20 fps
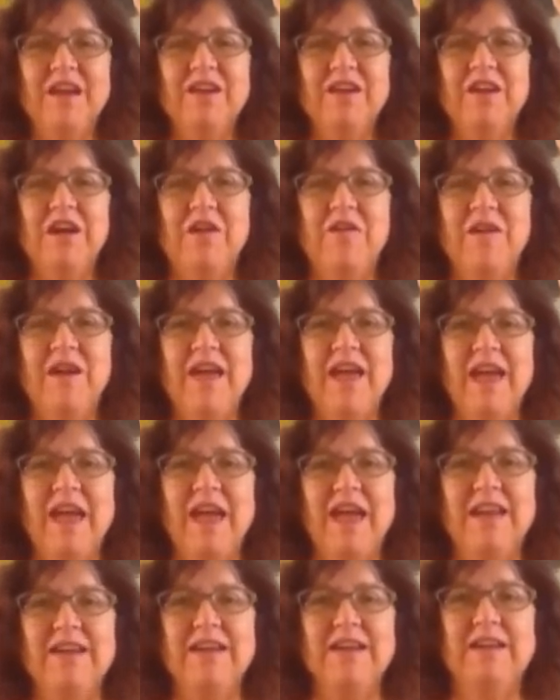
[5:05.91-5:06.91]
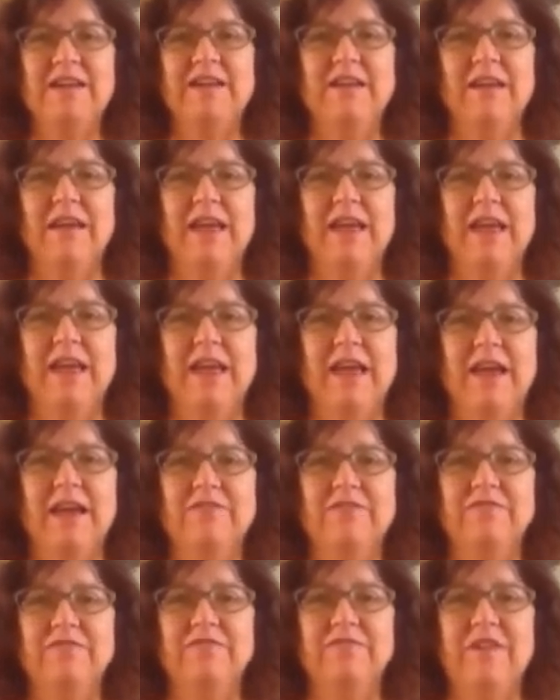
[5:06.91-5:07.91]
go ahead
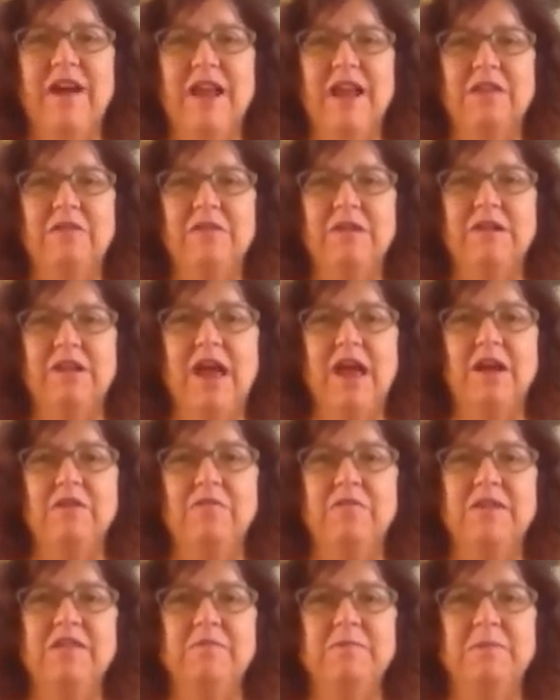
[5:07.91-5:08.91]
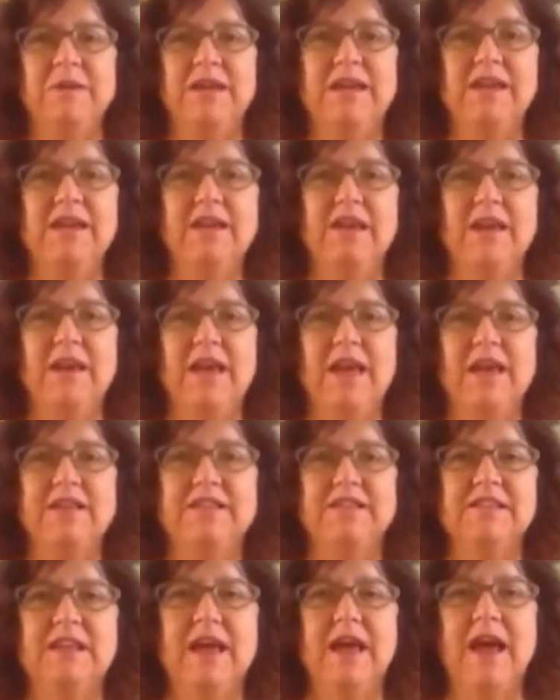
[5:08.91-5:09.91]
and follow along with me
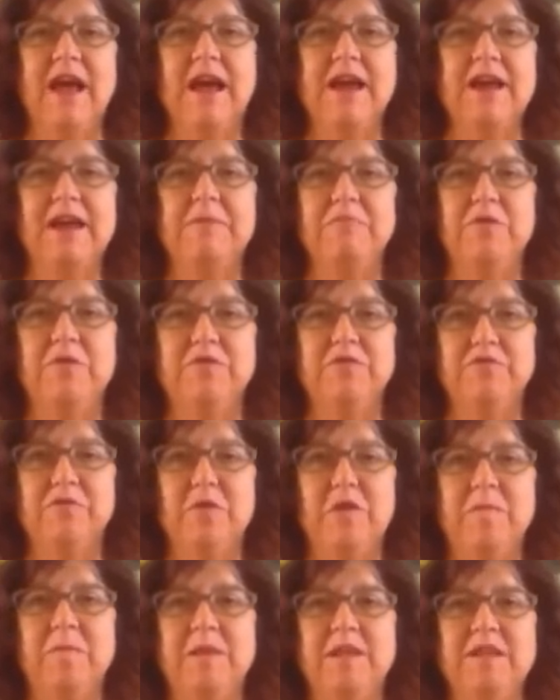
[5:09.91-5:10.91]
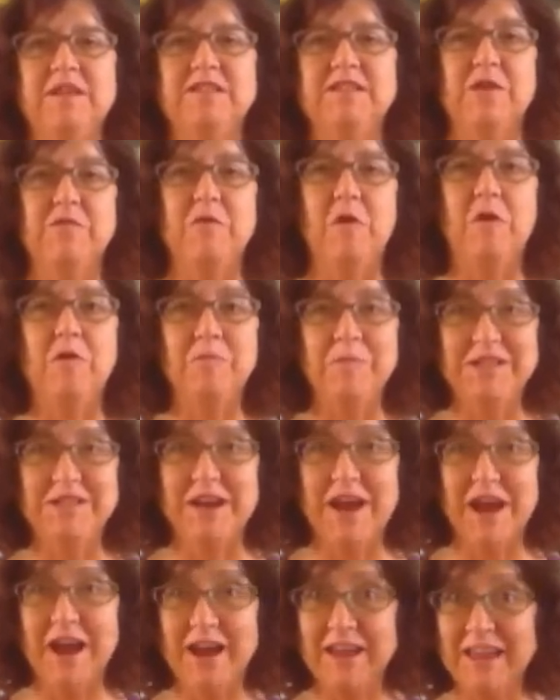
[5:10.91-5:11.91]
as I perform this. I won't be
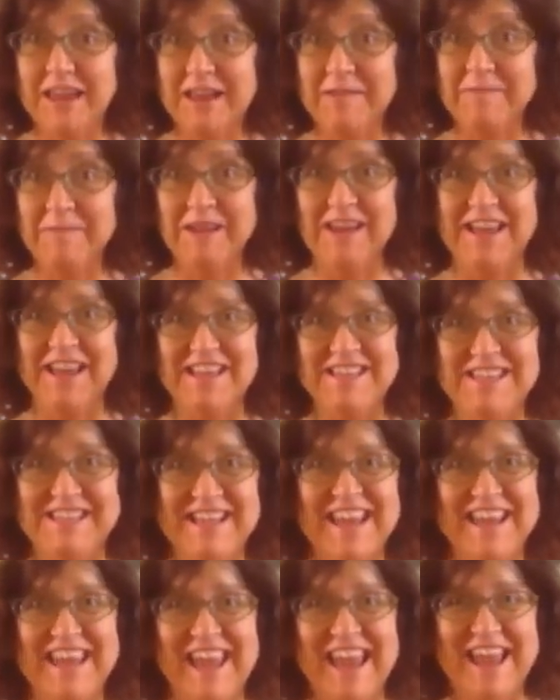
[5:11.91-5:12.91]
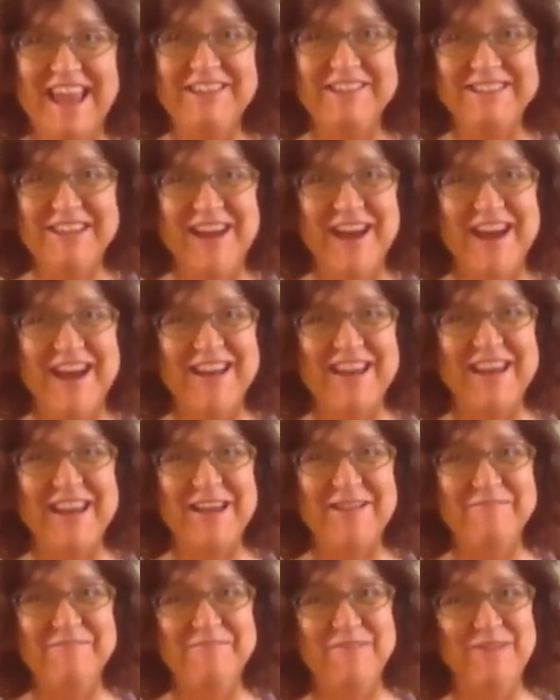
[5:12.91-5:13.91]
talking because I can't talk
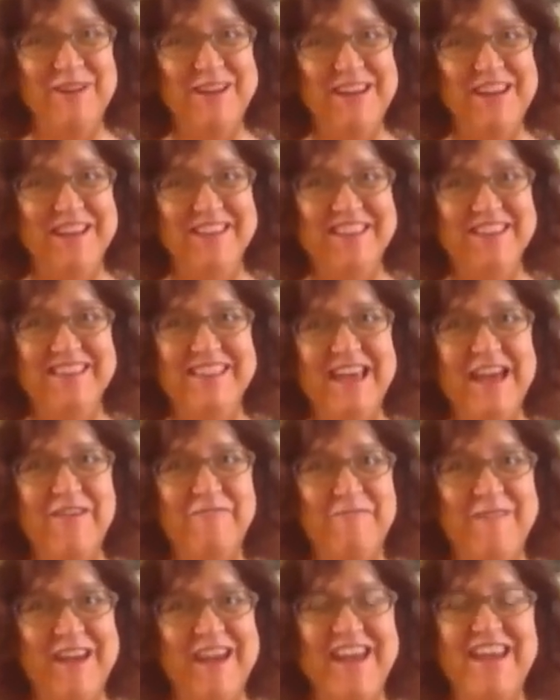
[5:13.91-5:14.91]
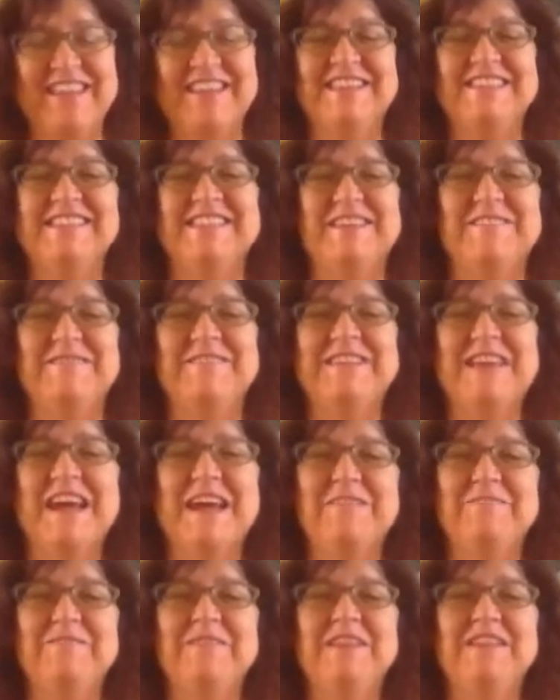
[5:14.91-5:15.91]
and breathe that way at the same
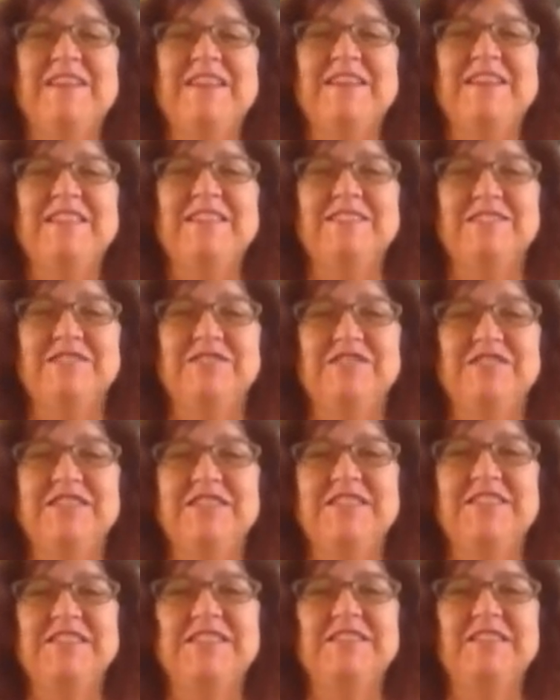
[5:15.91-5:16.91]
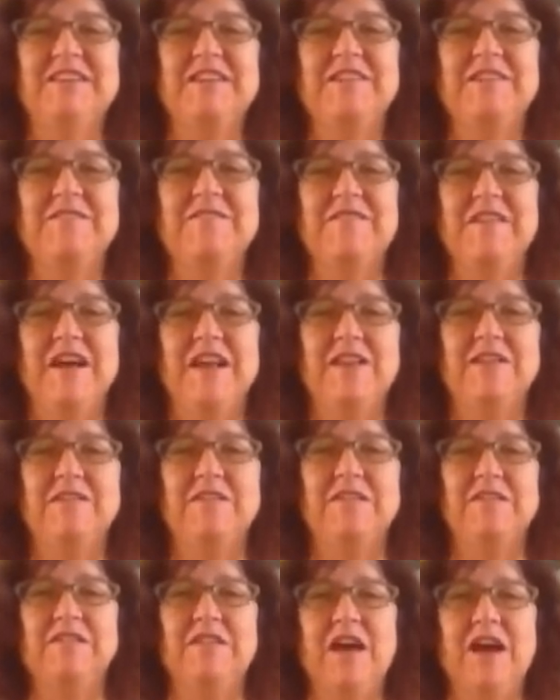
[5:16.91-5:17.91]
time. So just
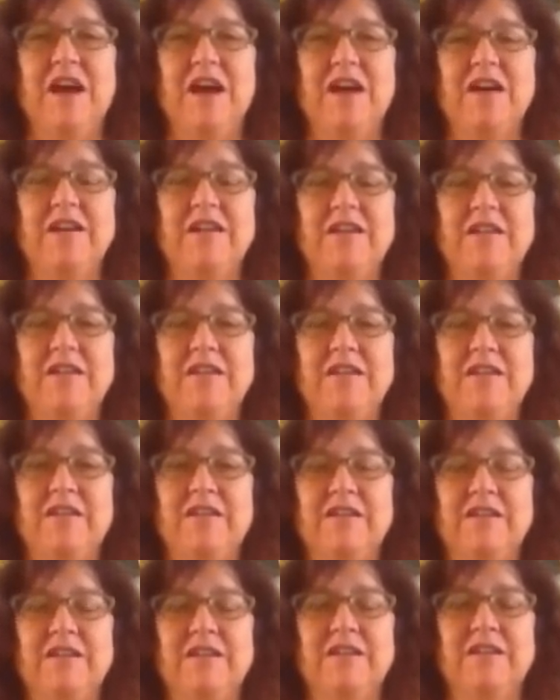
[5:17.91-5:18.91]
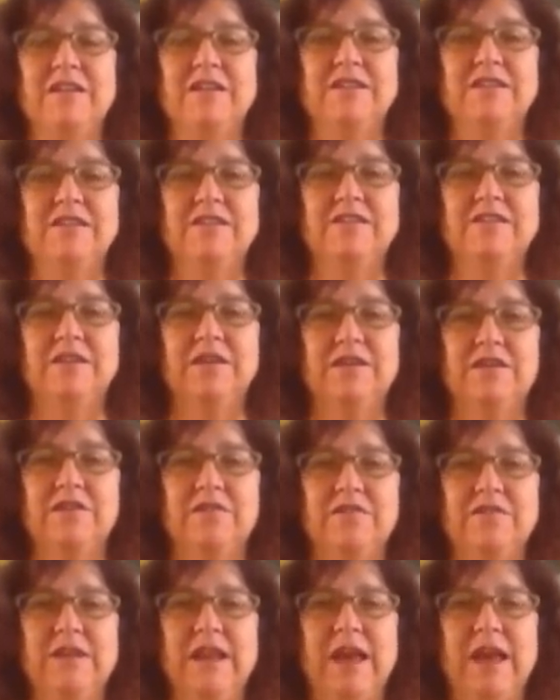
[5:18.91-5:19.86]
follow along. So